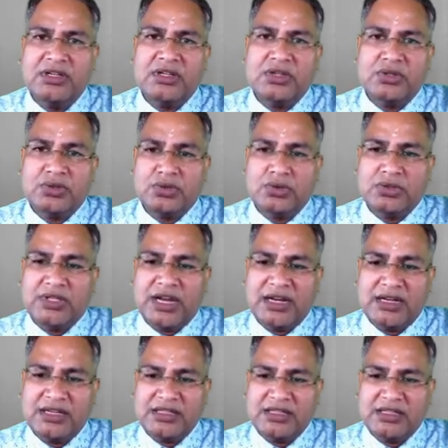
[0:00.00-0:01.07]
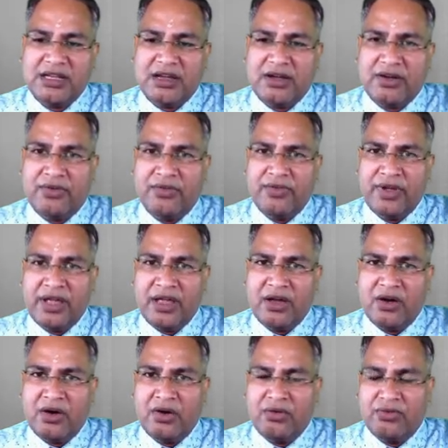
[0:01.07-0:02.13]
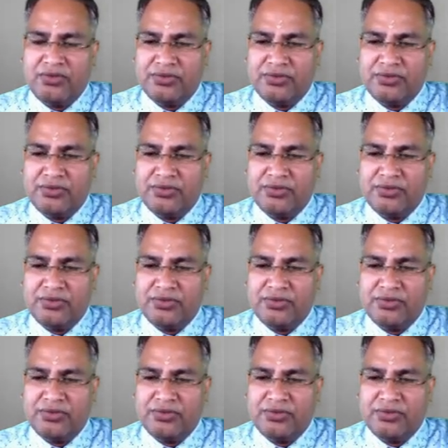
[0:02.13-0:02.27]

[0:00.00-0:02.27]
So, that is the way of